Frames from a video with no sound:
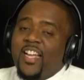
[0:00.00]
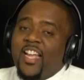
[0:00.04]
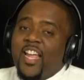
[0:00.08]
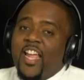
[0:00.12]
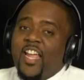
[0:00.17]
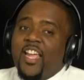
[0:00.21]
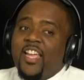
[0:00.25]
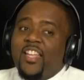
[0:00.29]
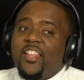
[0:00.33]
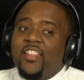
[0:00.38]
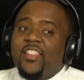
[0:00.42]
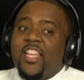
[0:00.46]

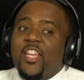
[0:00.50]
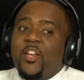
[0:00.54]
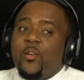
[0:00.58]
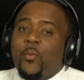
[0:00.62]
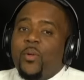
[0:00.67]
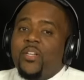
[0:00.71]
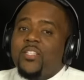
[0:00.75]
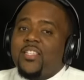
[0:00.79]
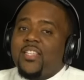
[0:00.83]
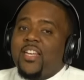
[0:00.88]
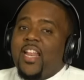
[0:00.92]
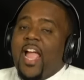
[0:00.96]
and that it
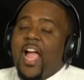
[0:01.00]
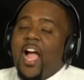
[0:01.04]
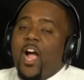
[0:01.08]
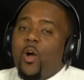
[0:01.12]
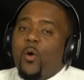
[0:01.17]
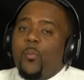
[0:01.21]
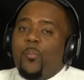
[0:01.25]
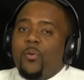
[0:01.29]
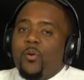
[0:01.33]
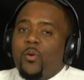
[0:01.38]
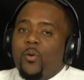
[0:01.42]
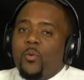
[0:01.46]
wasn't
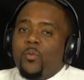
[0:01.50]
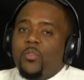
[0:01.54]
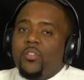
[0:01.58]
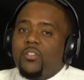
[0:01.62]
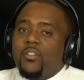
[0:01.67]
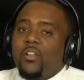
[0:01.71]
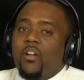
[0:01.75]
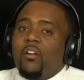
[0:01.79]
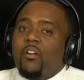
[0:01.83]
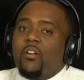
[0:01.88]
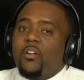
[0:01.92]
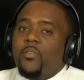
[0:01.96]
Aleppo, the
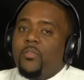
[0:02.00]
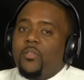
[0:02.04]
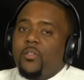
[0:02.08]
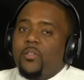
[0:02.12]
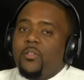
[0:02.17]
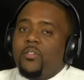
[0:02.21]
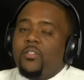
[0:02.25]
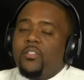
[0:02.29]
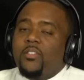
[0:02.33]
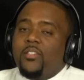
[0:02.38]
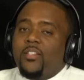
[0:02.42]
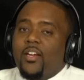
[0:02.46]
dog
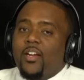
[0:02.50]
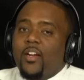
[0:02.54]
food.